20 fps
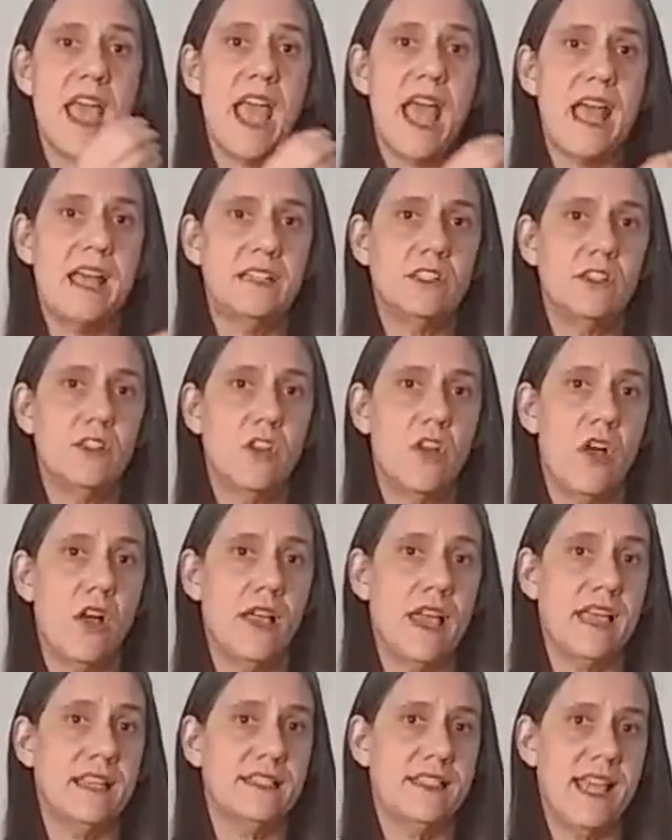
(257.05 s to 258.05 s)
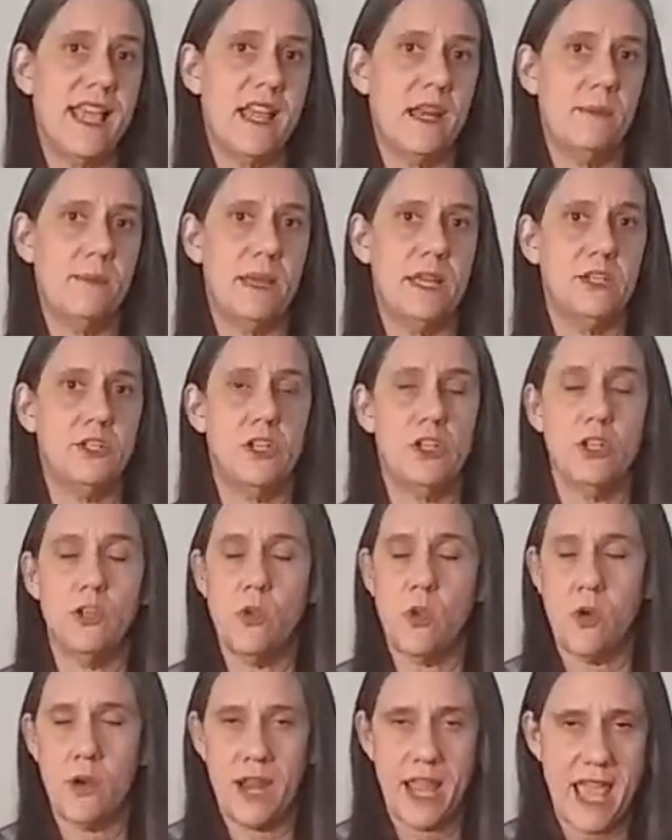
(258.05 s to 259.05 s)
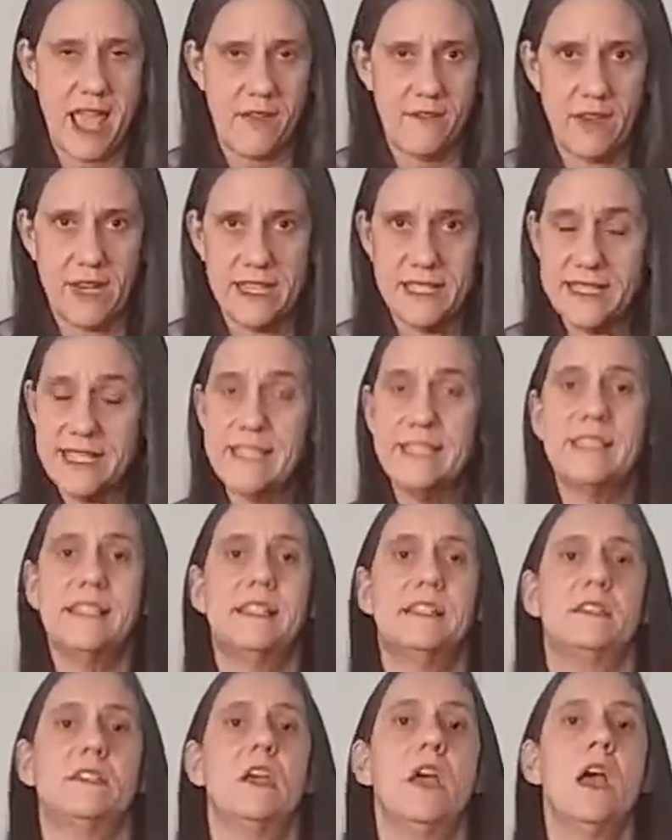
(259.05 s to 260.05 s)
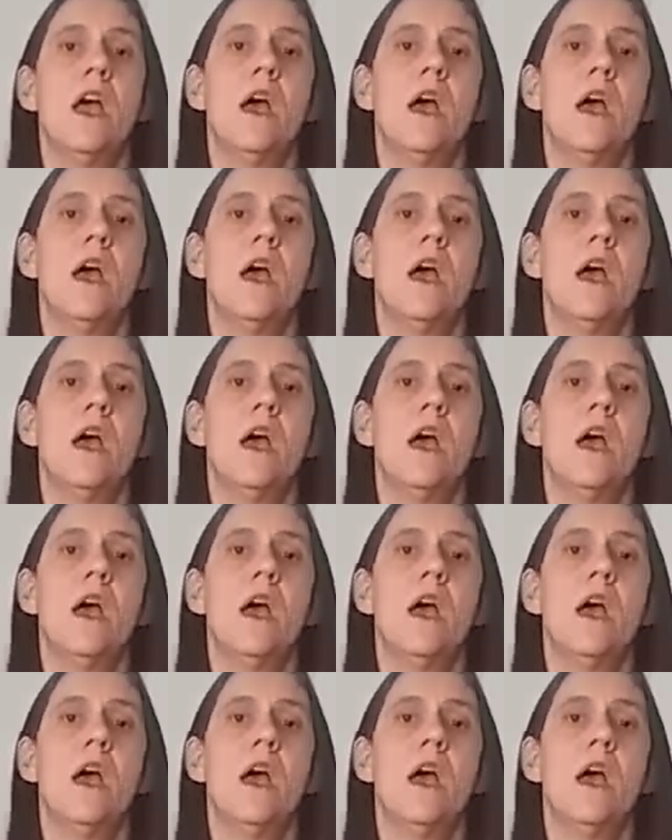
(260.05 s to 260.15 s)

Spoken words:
as long as the animation you already have in existence.